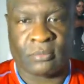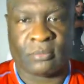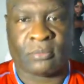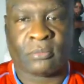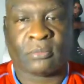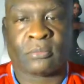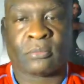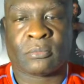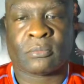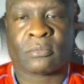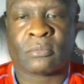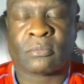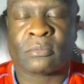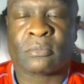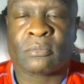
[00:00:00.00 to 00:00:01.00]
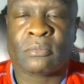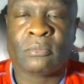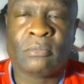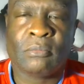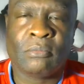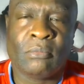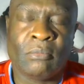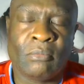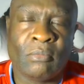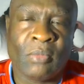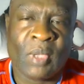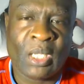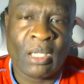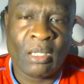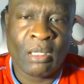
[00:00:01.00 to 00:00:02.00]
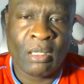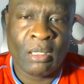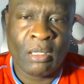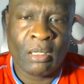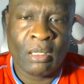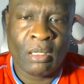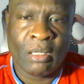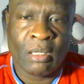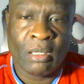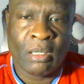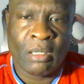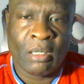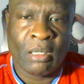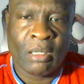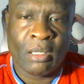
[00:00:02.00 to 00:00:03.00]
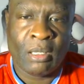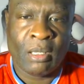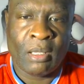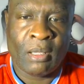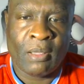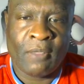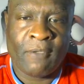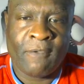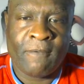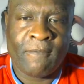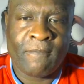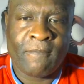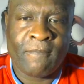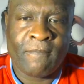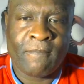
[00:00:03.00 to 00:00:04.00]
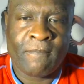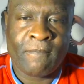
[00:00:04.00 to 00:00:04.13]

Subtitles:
Nothing is said.